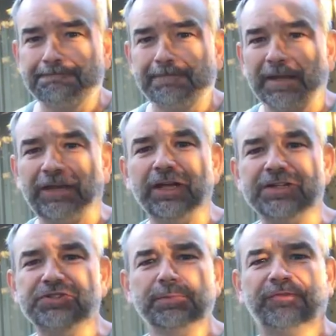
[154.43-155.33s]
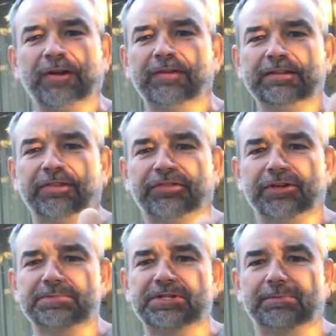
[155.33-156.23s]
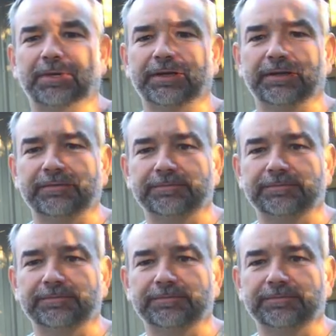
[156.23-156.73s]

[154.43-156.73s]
Hey, you guys do me a favor, hit the thumbs up button